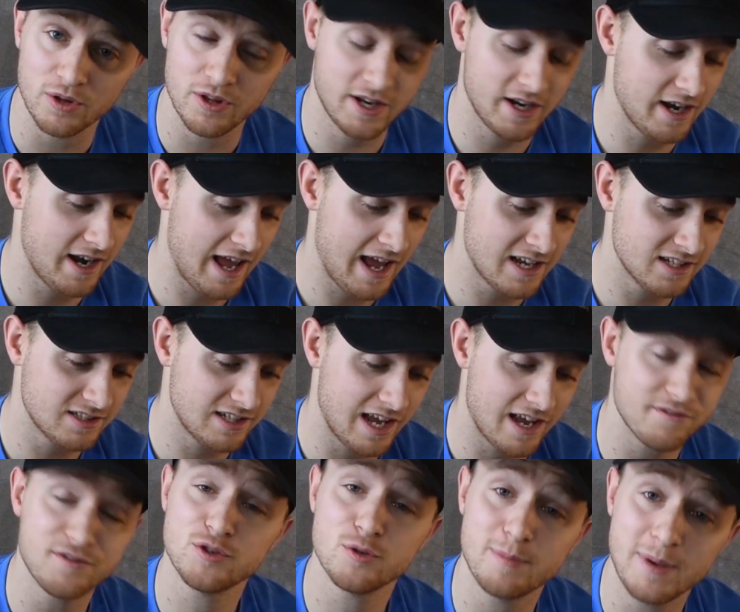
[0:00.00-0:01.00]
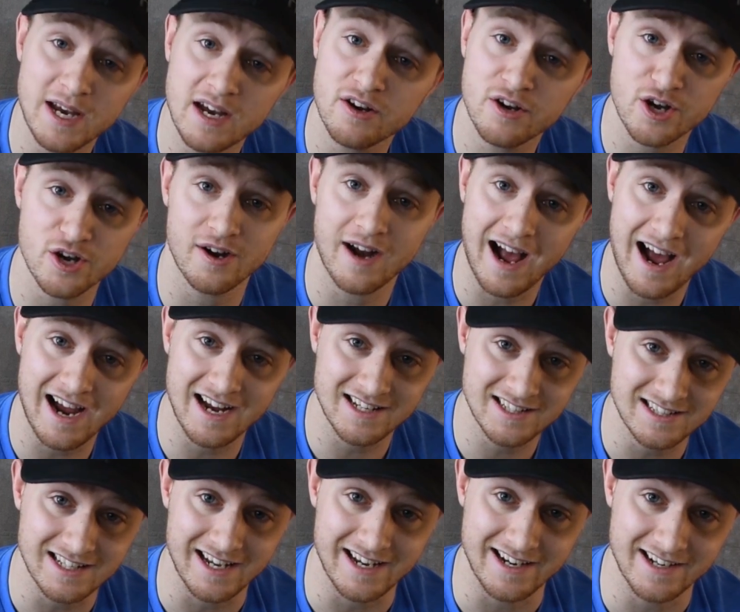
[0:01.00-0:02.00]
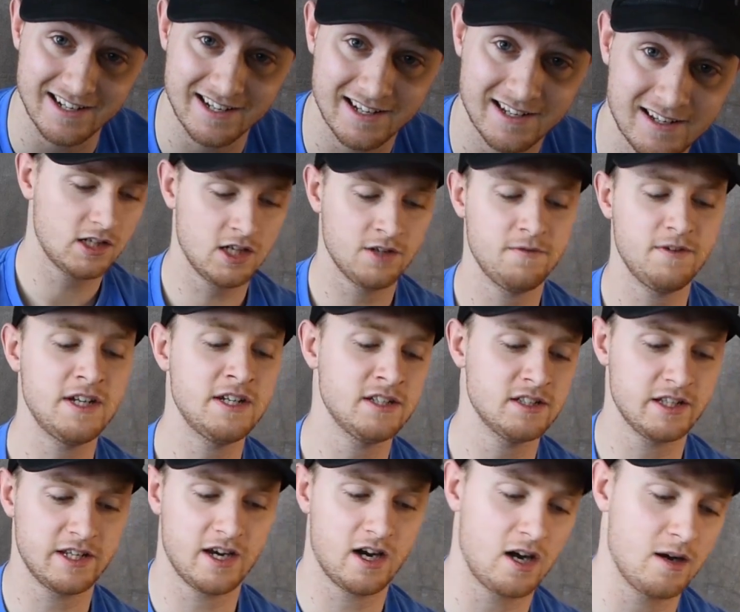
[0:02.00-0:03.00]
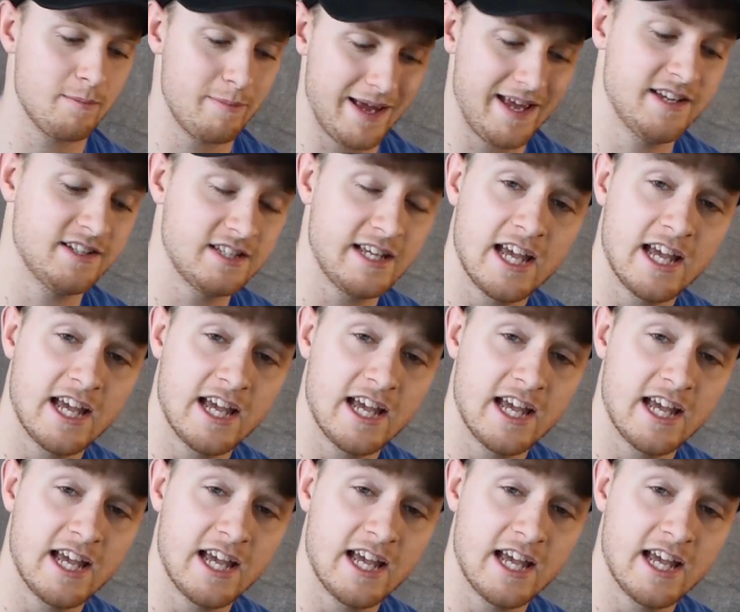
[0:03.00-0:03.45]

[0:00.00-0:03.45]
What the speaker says: then it has to have superior eyesight. Conveniently, our base